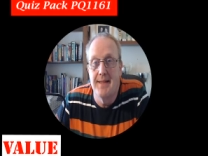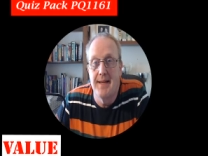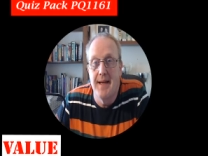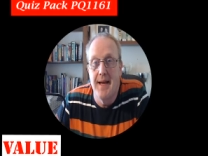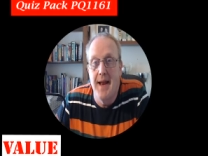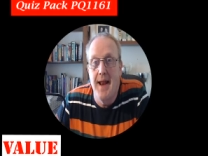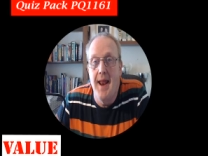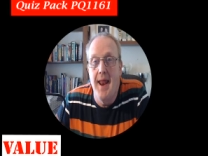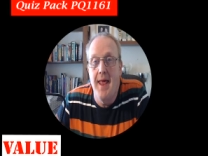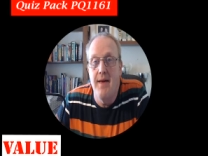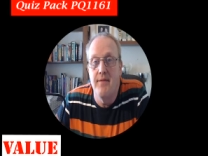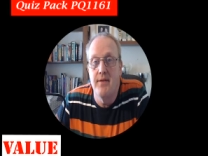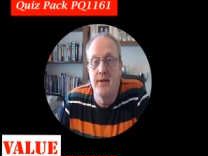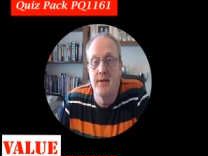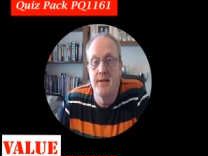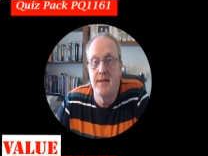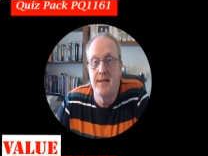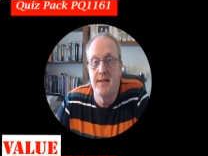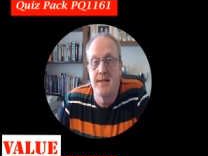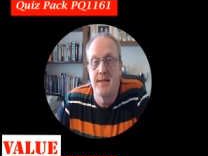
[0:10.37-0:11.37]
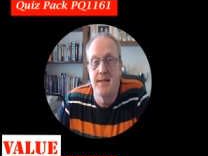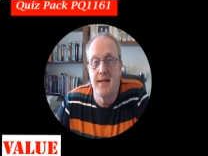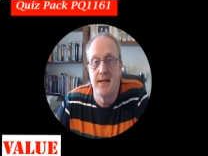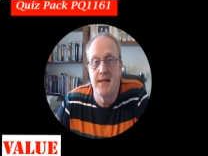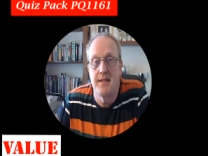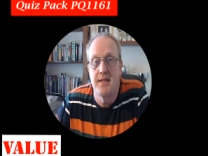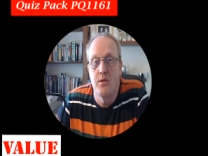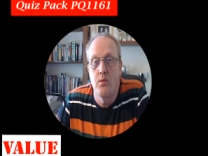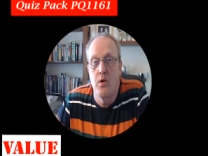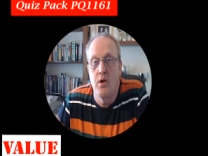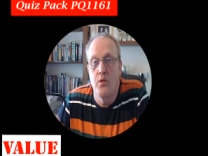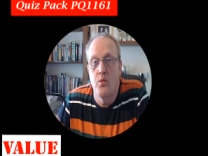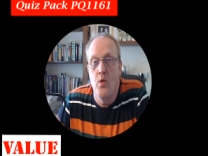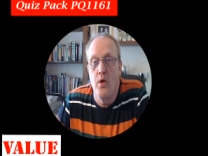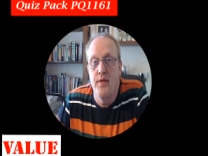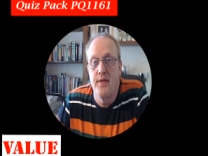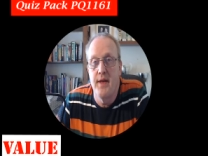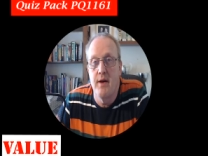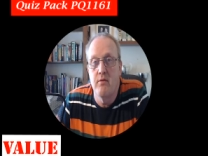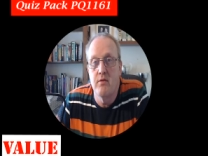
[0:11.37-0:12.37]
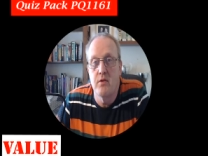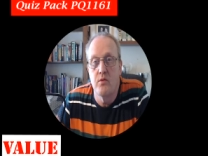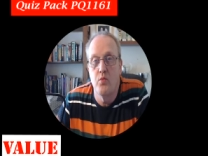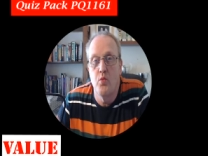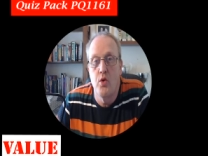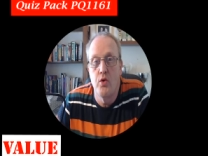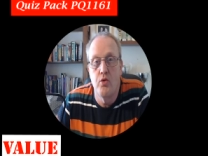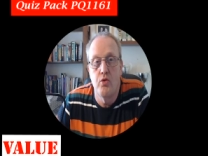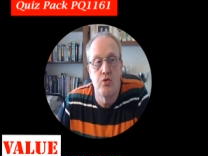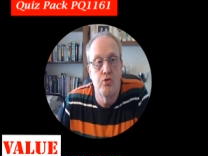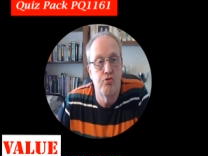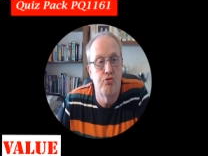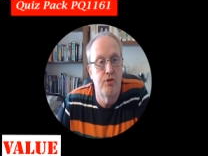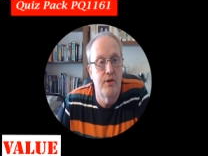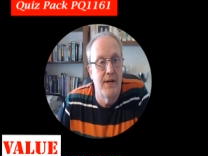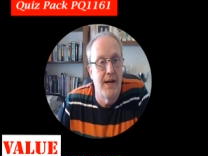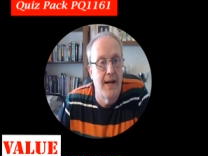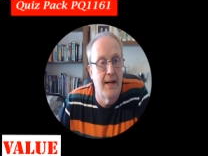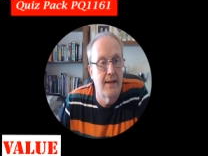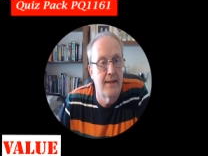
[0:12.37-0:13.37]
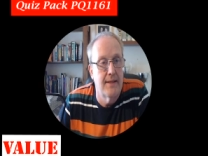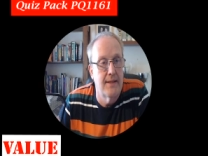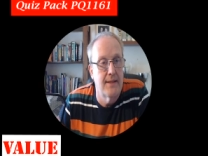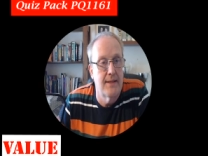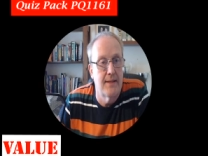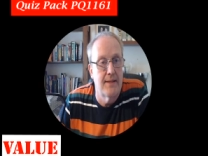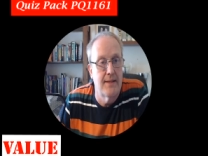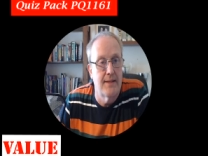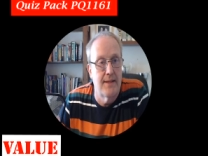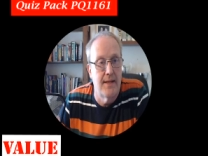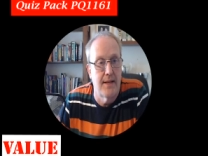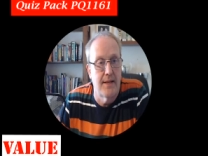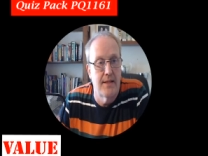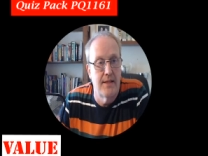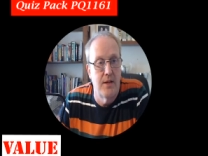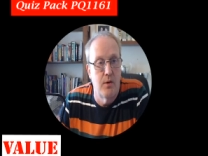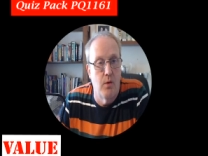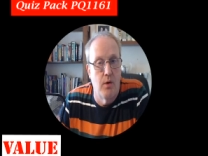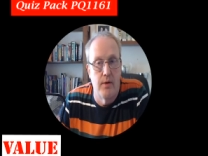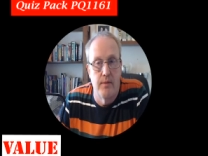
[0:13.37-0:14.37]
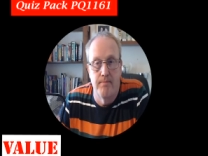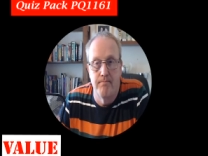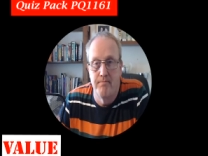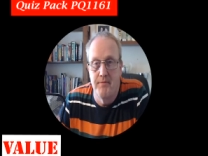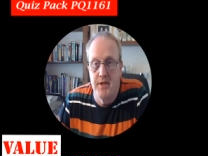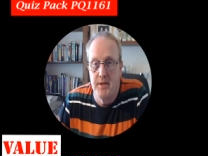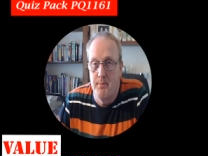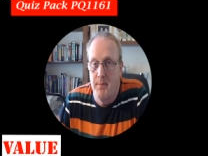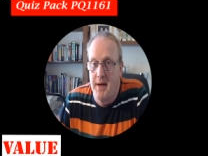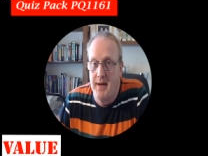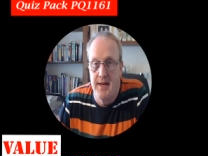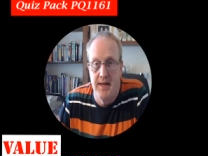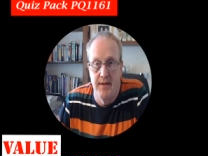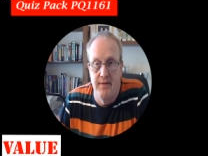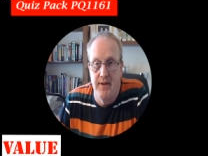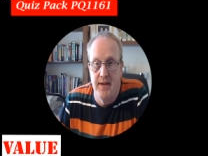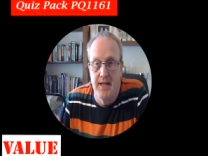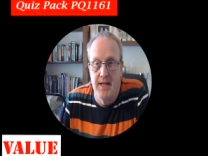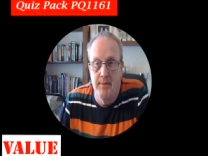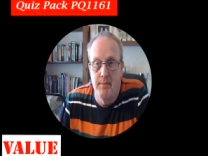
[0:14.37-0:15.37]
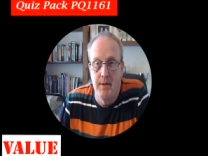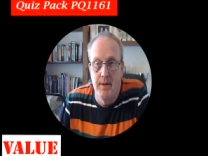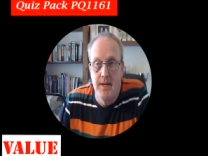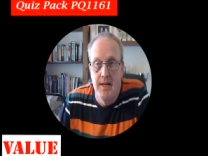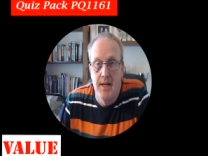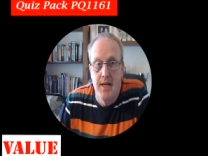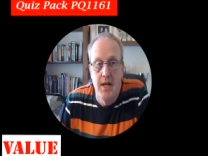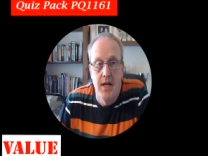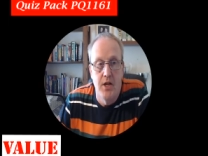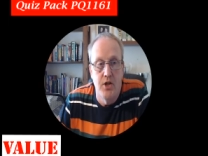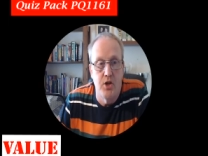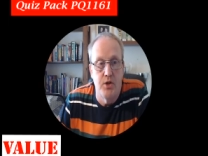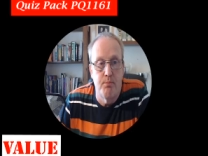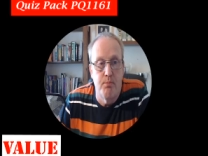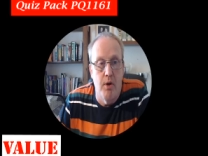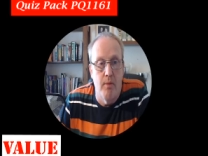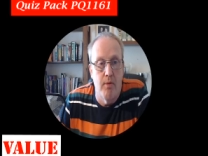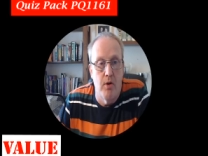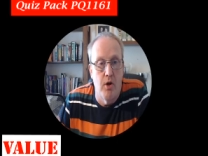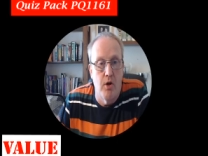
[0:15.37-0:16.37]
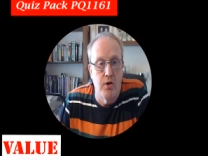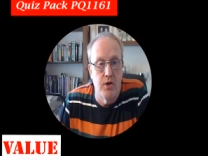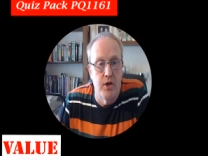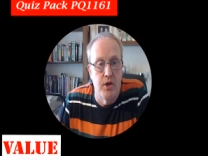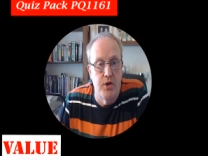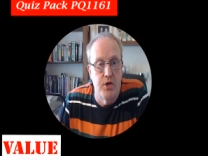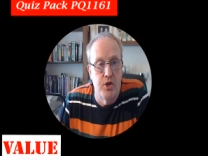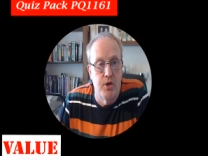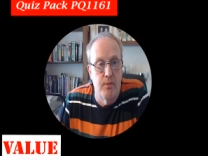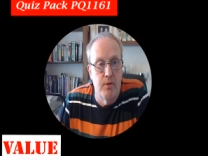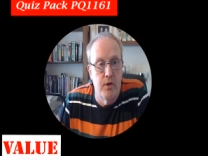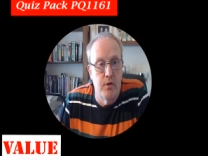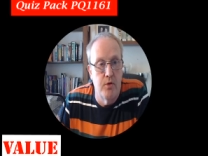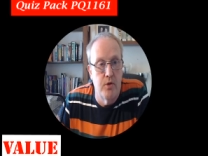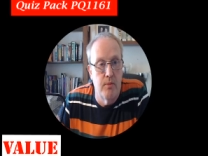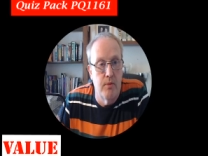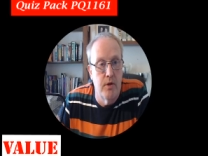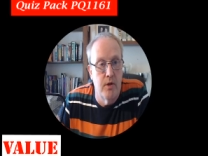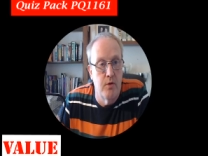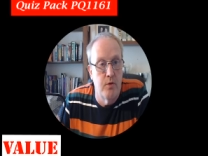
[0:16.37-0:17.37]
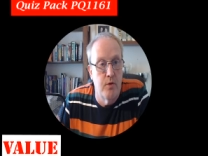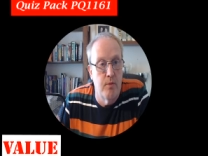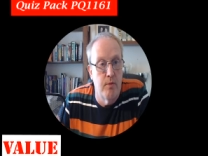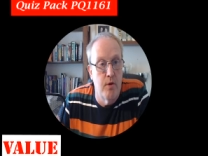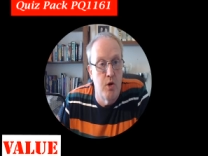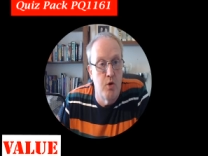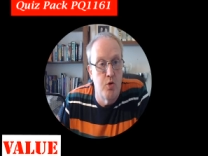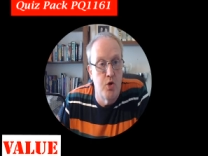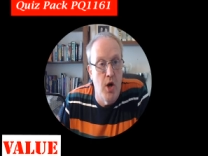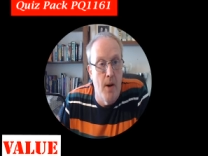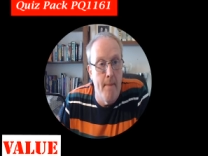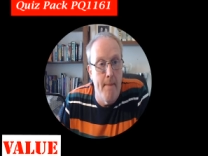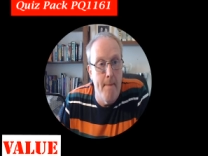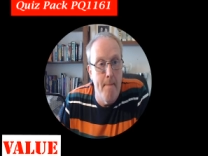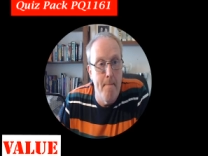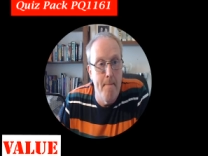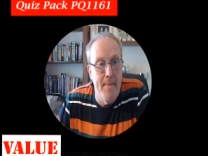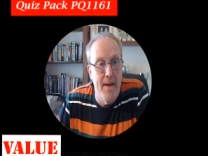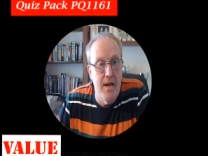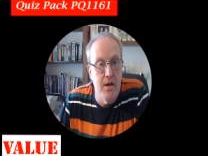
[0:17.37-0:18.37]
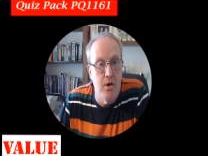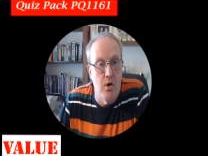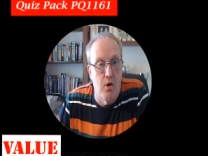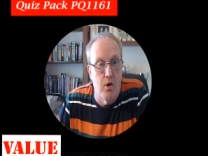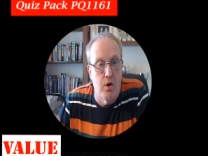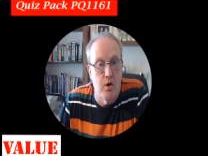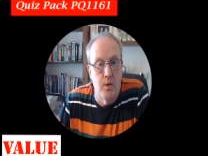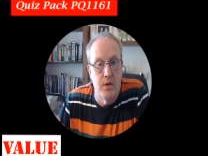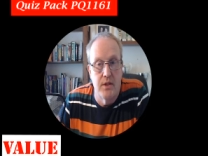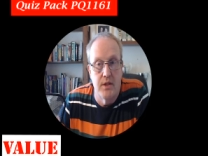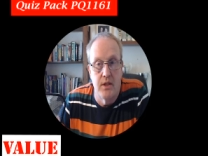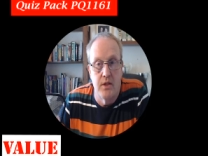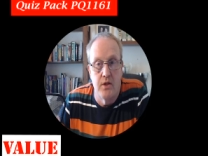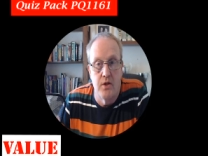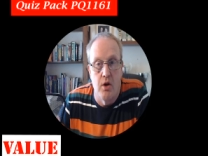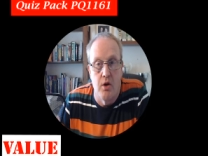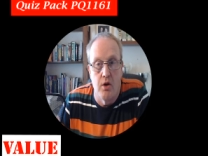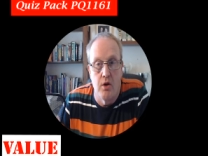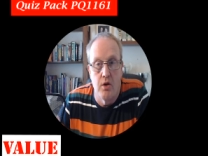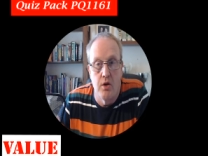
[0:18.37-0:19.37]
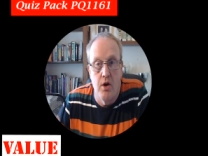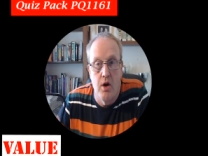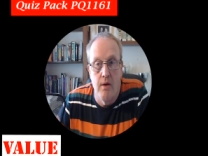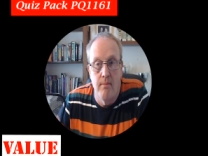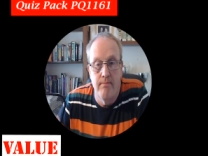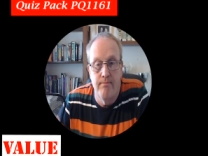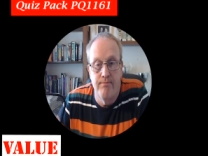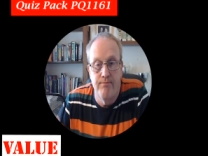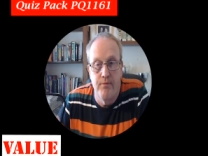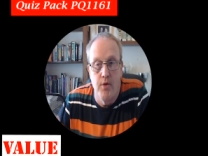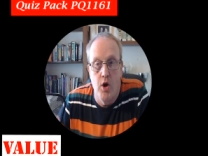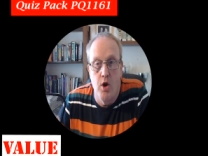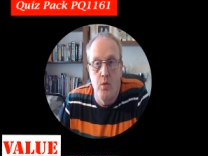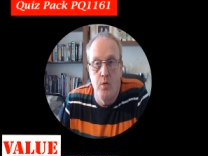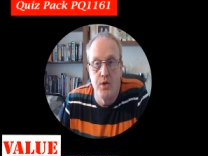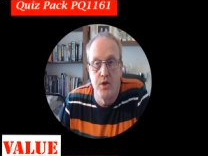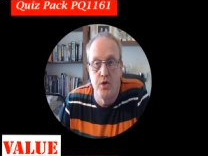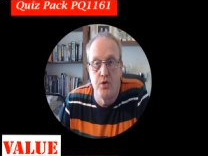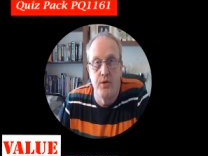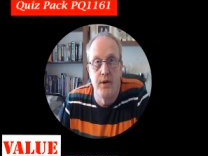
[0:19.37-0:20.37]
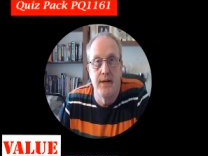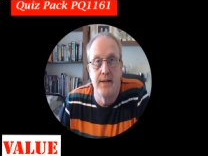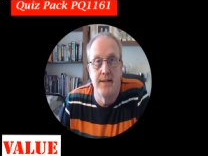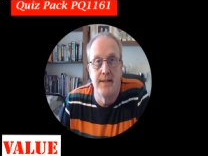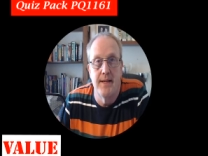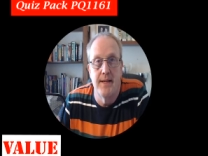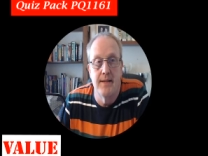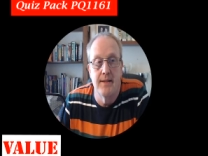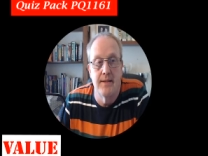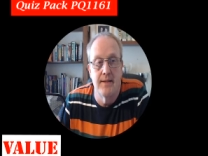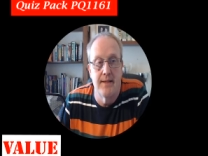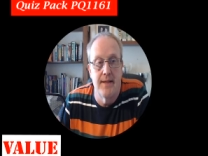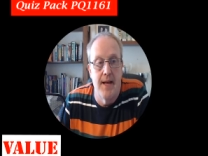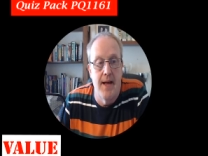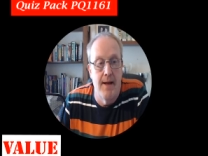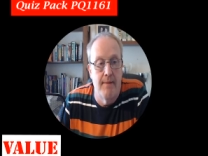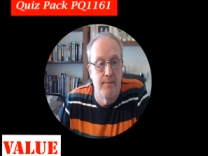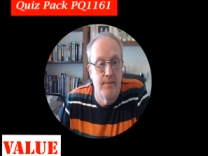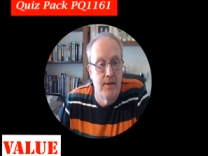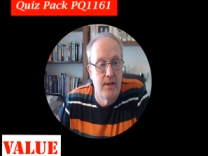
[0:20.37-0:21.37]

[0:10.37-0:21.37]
1161, 1161. There's plenty available. Just pop along to www.peacockquizzes.com. Always great deals there.